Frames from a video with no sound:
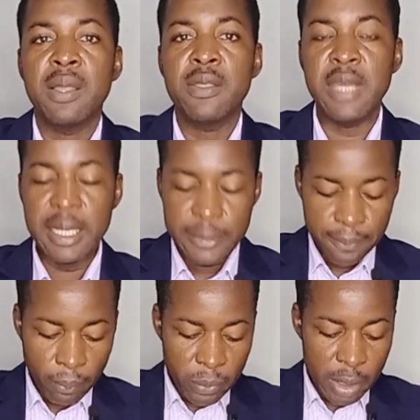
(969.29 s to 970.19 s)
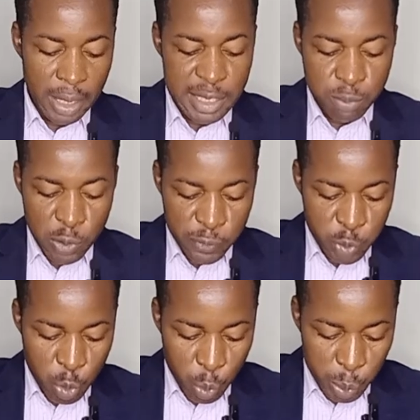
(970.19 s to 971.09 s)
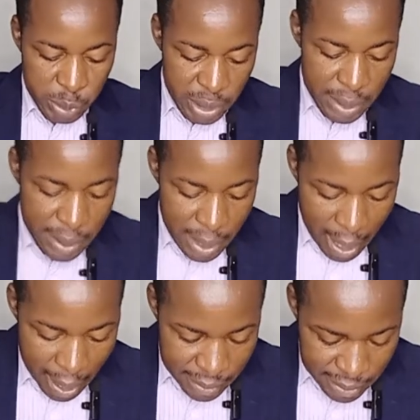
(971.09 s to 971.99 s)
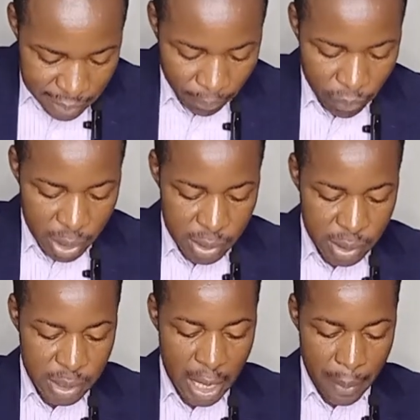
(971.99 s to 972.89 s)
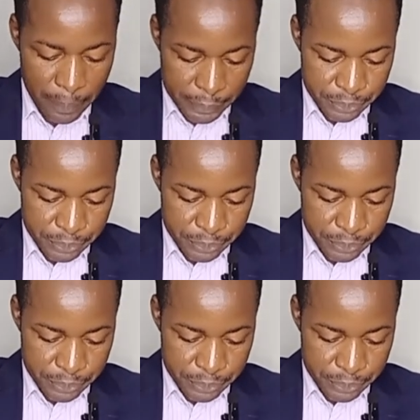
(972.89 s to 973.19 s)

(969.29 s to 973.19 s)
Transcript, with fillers: Then let's move to the next step,